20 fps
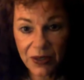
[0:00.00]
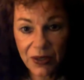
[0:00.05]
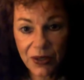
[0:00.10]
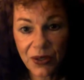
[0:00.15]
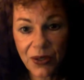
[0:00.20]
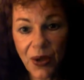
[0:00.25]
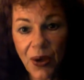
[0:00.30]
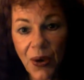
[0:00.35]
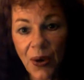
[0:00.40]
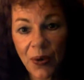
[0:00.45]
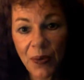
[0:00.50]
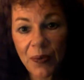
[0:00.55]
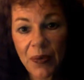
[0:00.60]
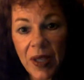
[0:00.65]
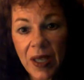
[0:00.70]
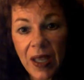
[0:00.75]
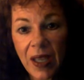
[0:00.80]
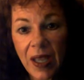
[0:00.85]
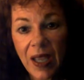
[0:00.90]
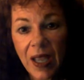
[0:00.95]
So
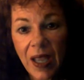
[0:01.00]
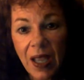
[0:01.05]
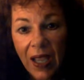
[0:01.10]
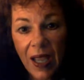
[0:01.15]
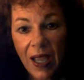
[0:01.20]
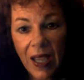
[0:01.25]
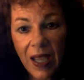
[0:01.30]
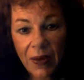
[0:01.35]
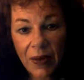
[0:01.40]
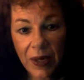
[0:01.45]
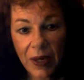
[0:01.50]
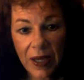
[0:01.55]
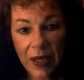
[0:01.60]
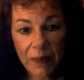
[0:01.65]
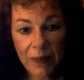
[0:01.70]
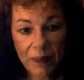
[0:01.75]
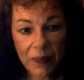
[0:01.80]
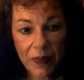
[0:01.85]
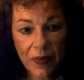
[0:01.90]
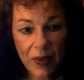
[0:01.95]
anyway,